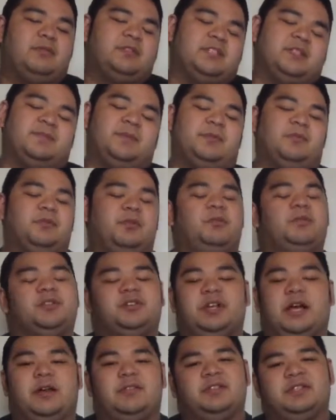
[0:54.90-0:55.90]
be real with you.
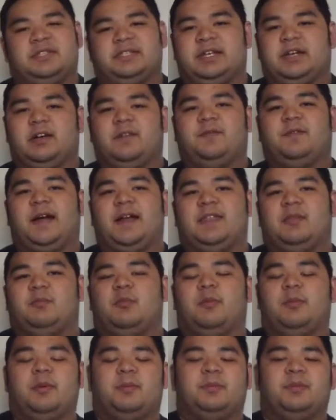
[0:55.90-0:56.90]
I was just terrified the
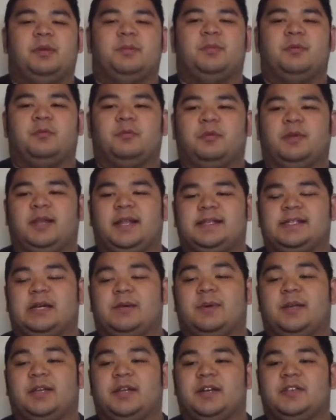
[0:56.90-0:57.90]
moment people realize how
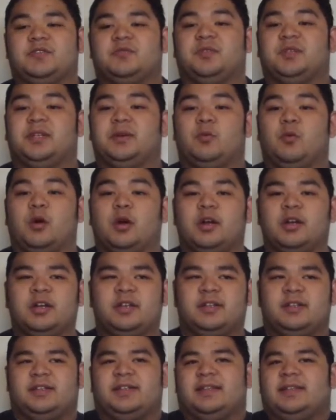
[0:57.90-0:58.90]
my guns really work.
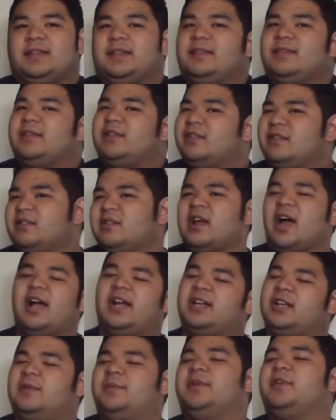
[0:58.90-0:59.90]
They're not
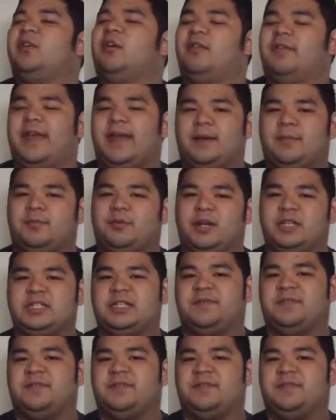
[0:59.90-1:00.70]
going to be all that impressive